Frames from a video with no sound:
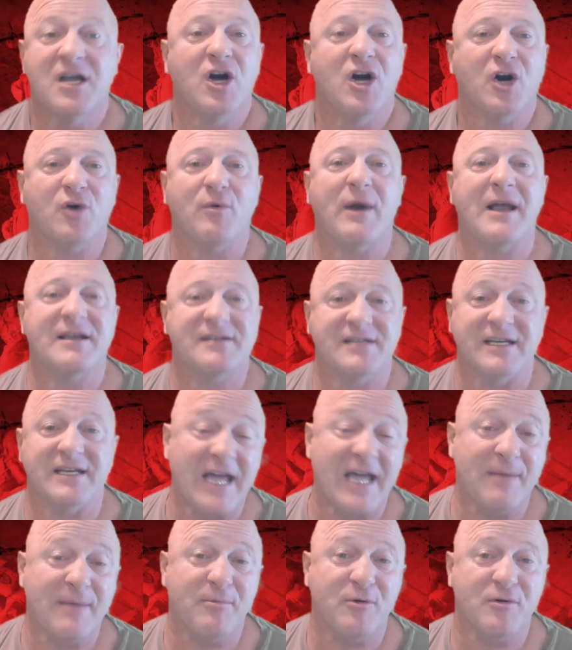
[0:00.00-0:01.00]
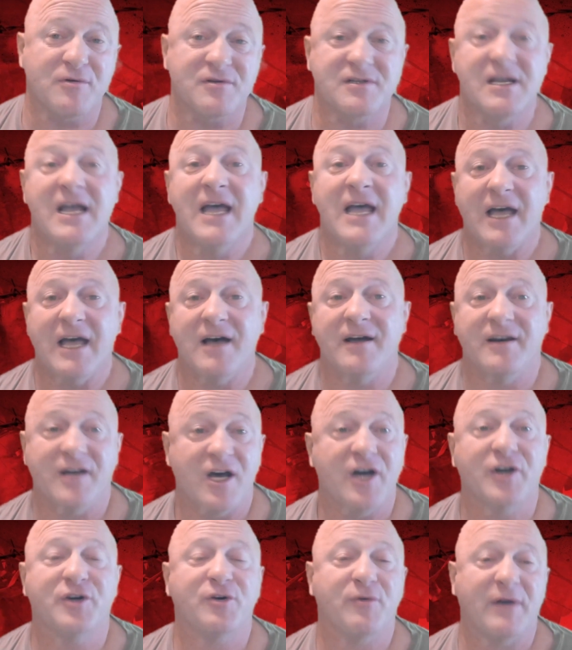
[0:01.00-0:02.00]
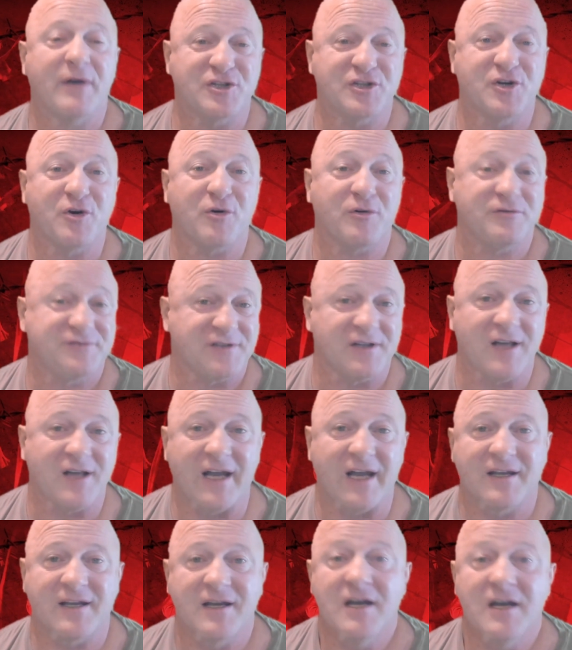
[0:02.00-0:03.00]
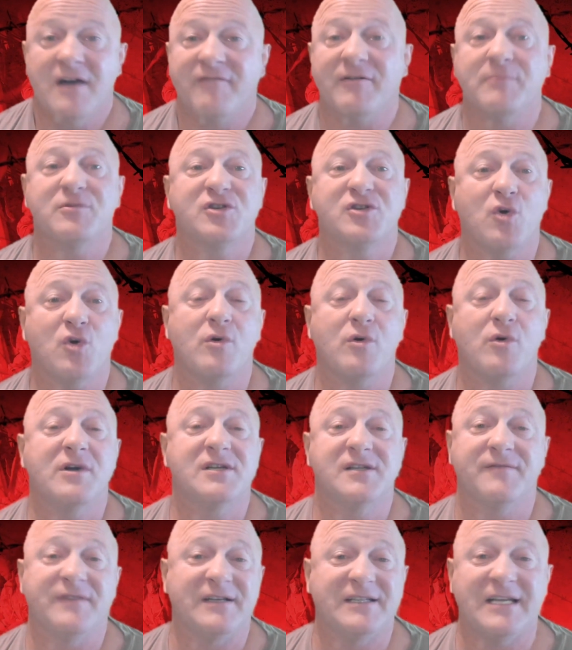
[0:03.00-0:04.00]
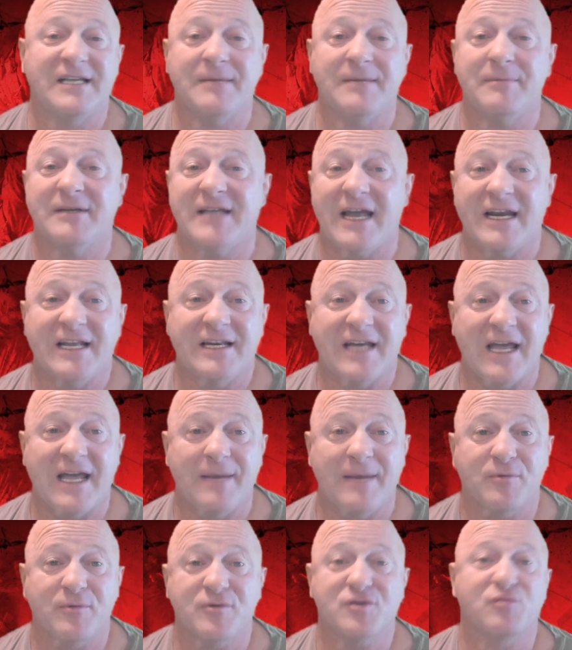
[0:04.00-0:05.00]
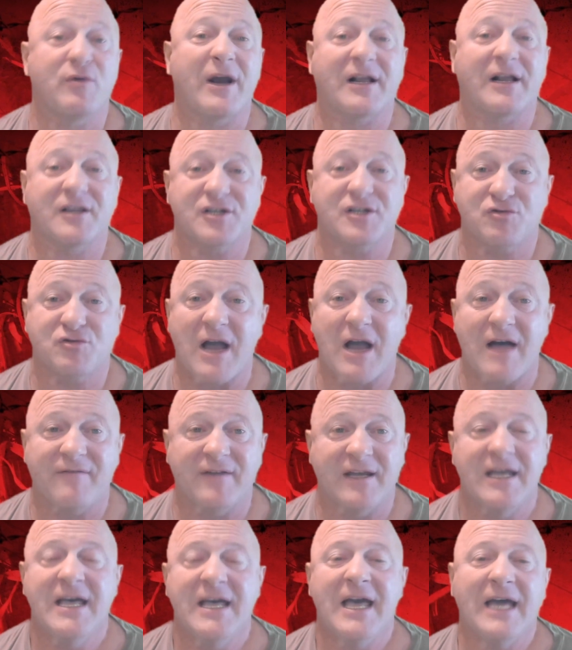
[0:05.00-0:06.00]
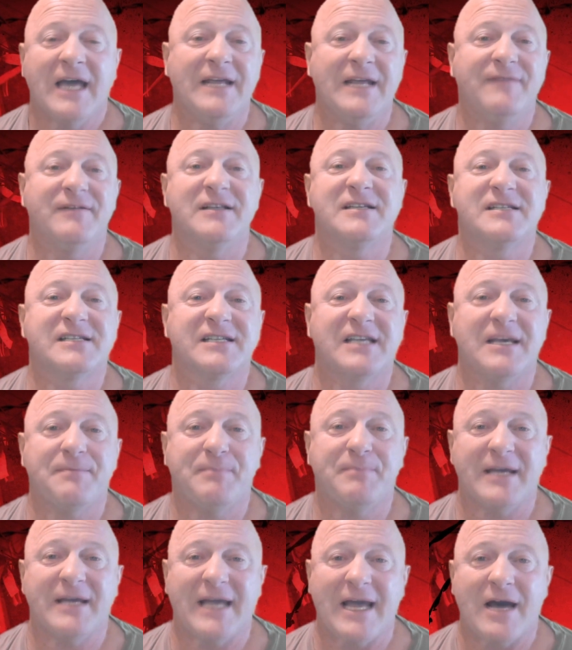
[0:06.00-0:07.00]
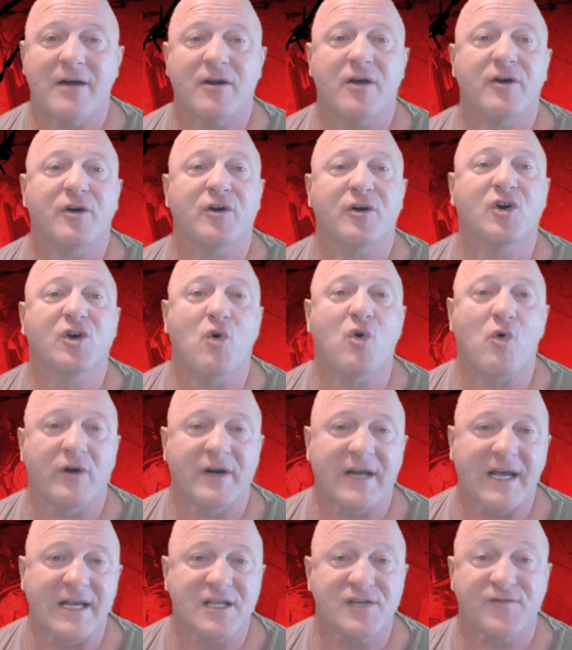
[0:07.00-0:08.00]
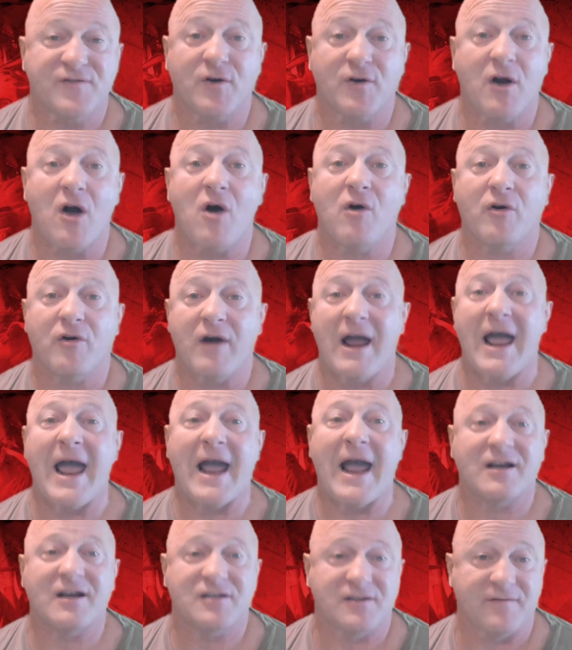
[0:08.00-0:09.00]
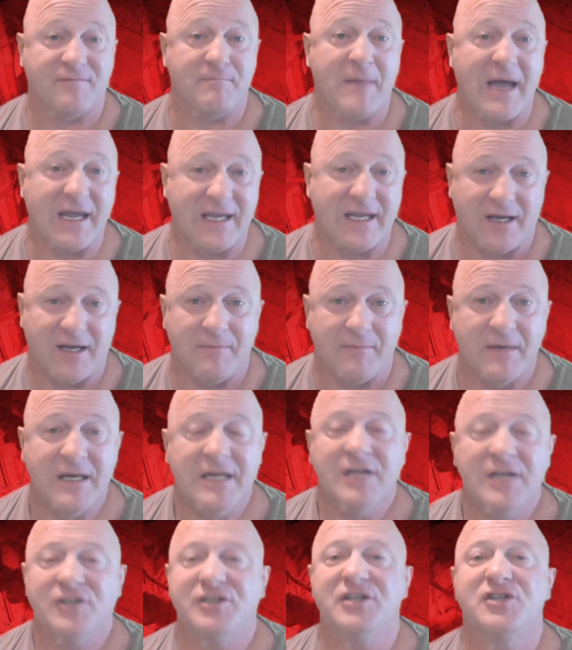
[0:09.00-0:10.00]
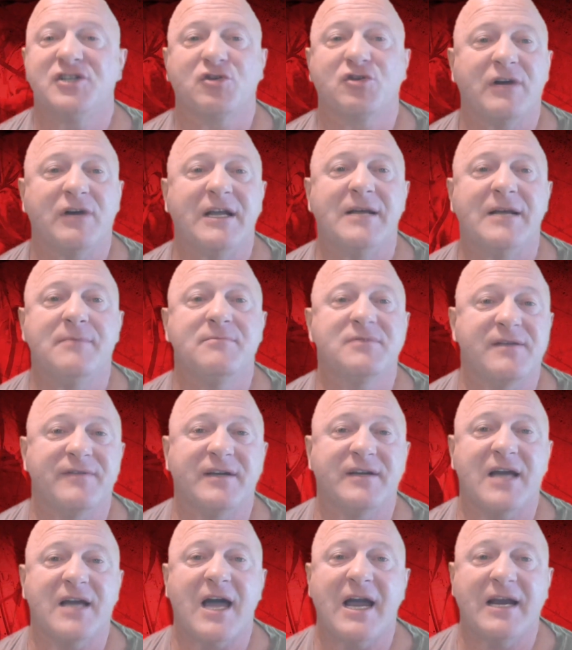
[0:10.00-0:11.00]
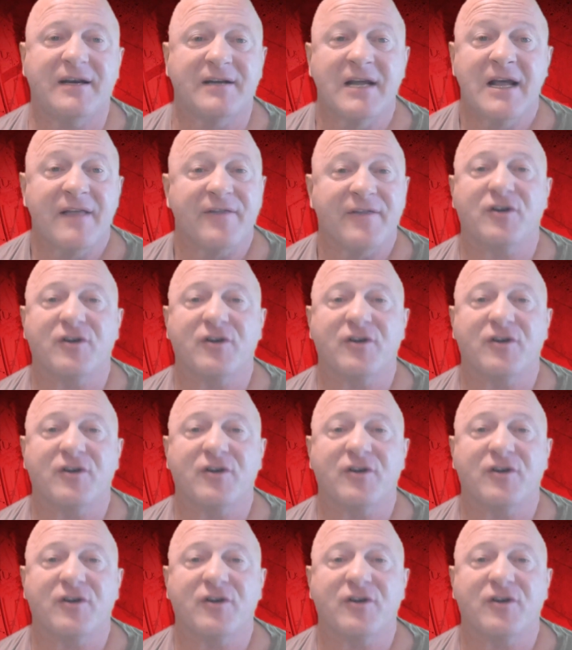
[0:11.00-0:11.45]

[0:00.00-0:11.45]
harassing neighbors and underage girls alike. From stories of intimidating neighbors, reckless driving, and even skipping out on her court dates for all her acts of mayhem, she screams in the night, "They're